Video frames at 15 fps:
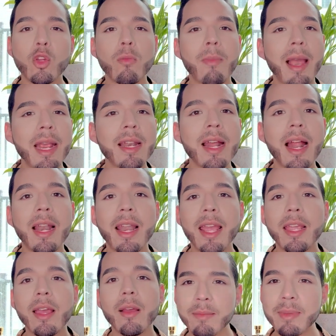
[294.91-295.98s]
You might not
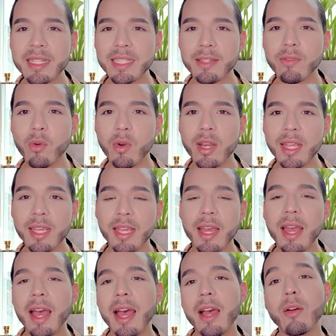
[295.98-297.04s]
like Baiser Volé,
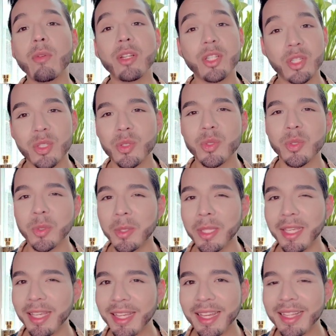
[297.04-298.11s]
uh, which is
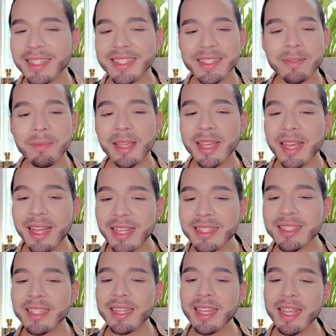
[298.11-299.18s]
Stolen Kiss,
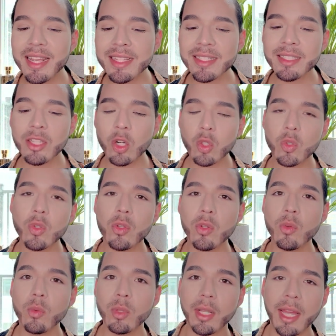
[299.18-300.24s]
because it is a little
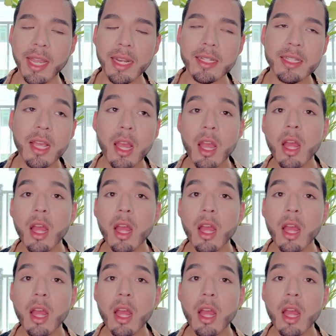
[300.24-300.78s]
too light.